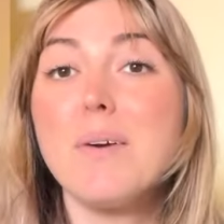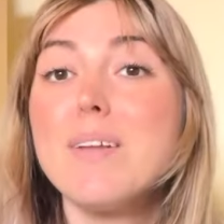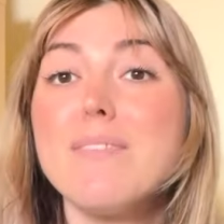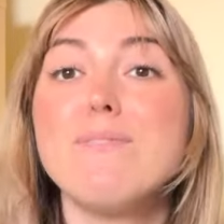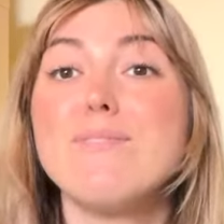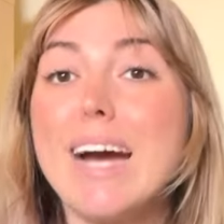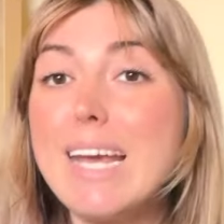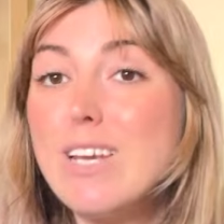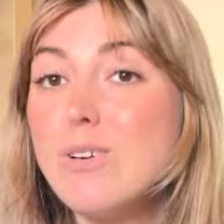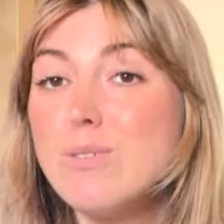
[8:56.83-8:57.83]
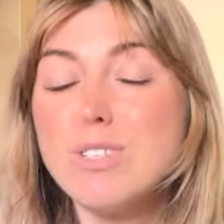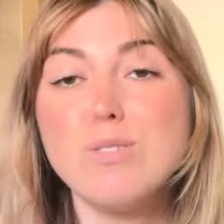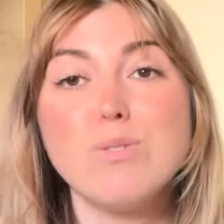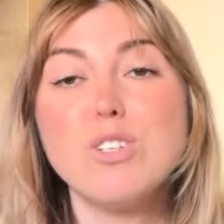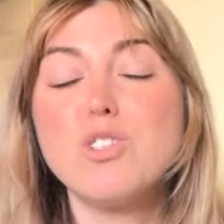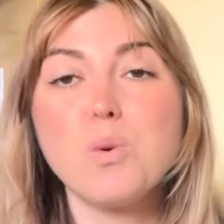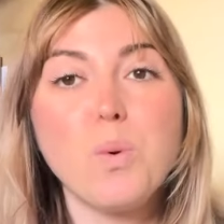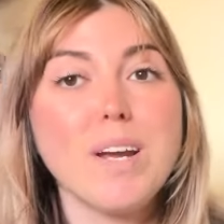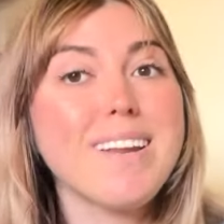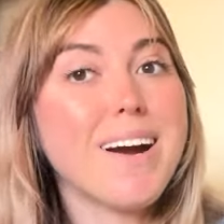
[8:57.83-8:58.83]
I would invite you to
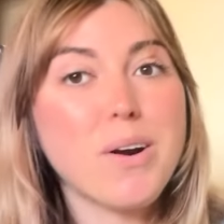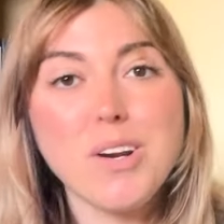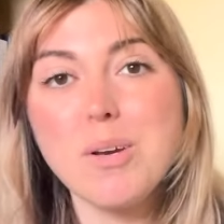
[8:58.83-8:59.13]
join our